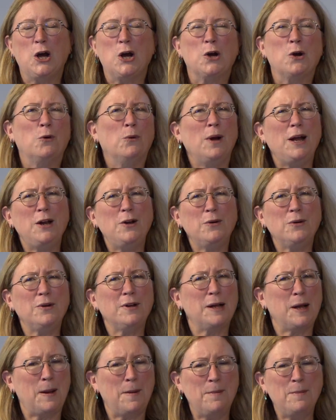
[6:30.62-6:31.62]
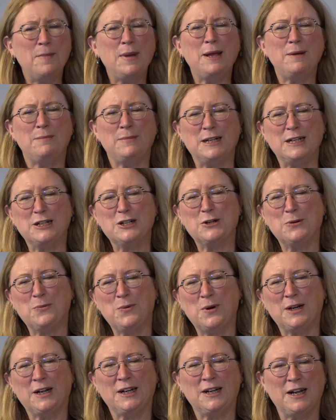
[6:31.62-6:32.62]
greater commitment to
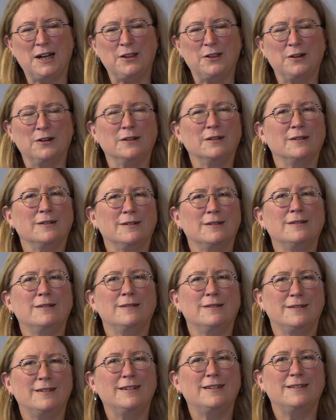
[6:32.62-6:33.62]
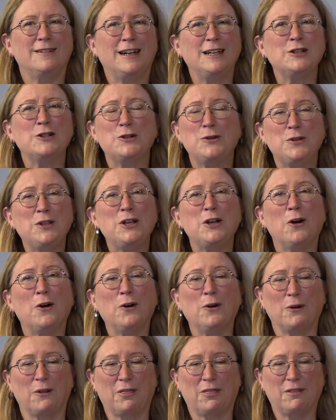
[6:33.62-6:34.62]
one another and to the
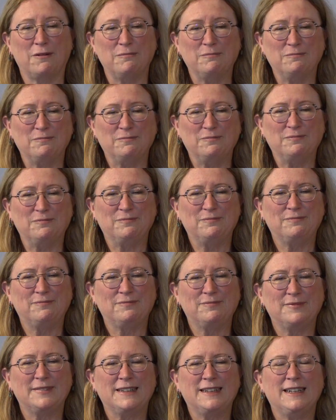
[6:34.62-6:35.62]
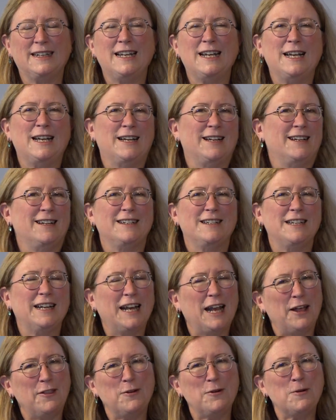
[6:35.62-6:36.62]
earth.
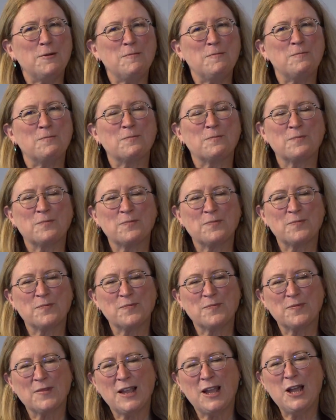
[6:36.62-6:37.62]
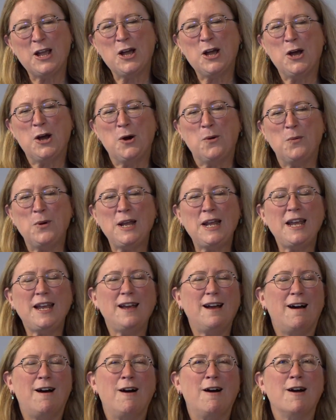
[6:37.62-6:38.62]
Together, we
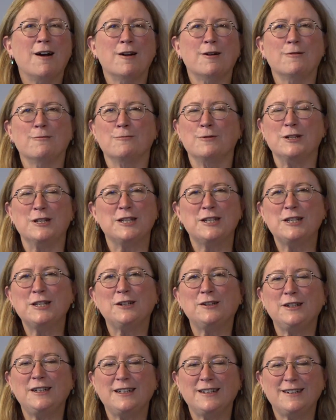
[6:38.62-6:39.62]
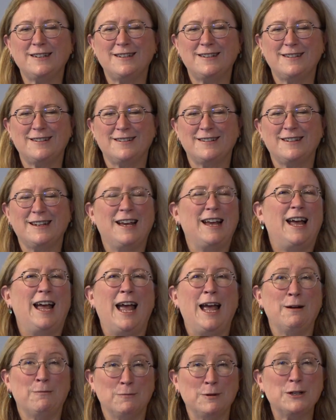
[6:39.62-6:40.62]
are resilient
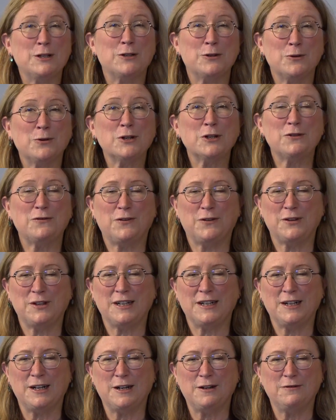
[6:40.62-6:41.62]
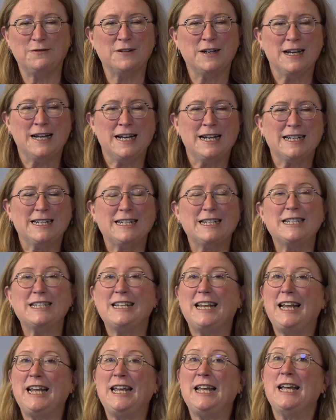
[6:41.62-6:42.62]
and resourceful enough to
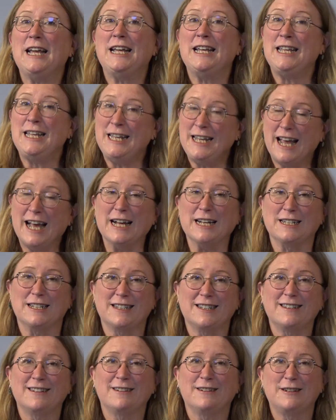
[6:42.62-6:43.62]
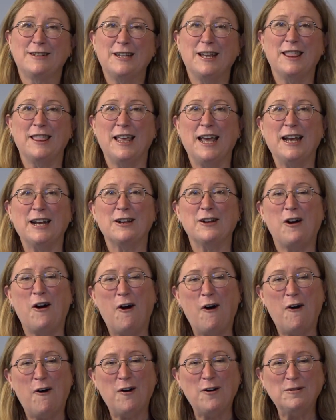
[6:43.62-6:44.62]
say yes to that
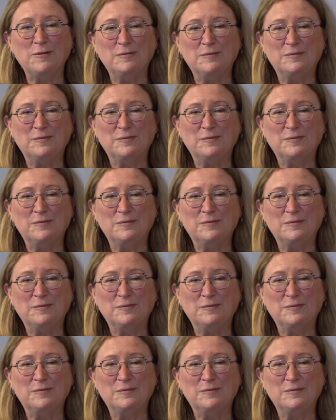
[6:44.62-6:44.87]
call,